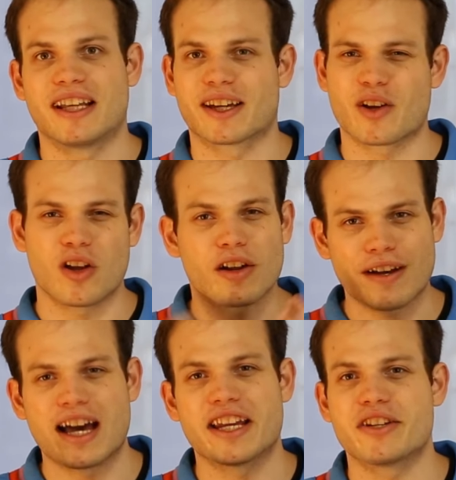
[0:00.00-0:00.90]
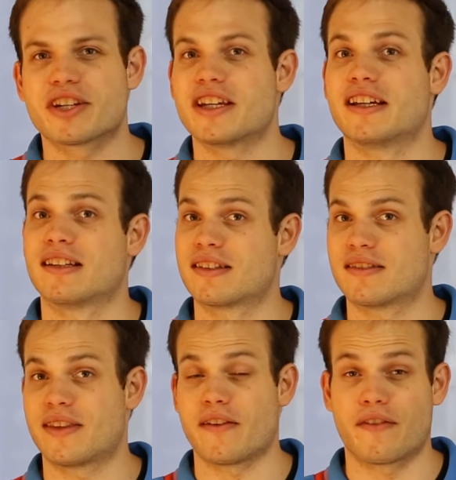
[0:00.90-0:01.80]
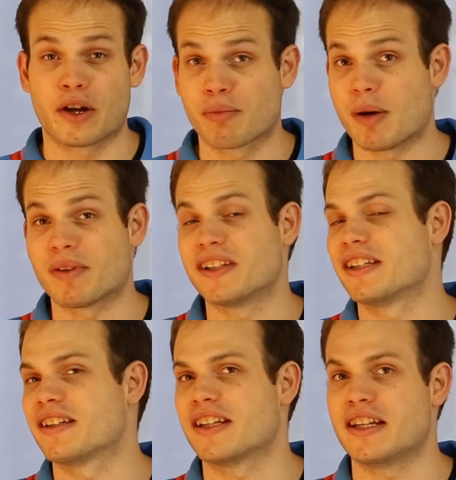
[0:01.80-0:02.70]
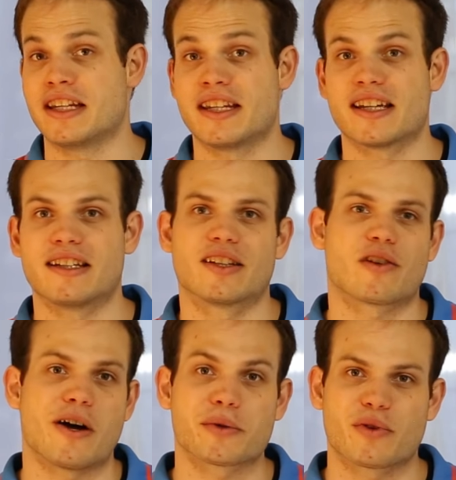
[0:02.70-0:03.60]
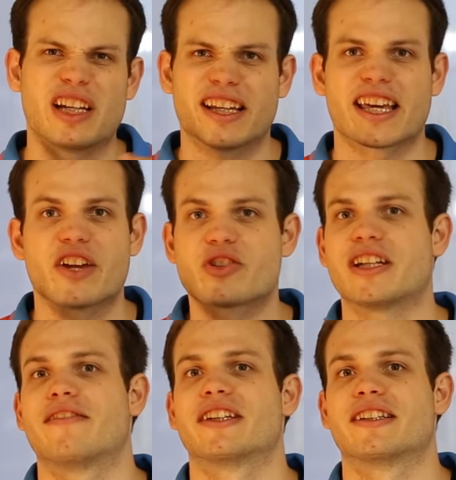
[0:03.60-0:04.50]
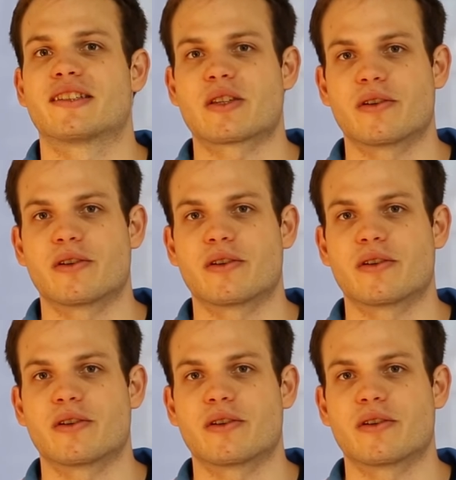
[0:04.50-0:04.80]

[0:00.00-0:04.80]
like a lot of high energy, and they're very popular in India, and the crowd is really engaged and loving it.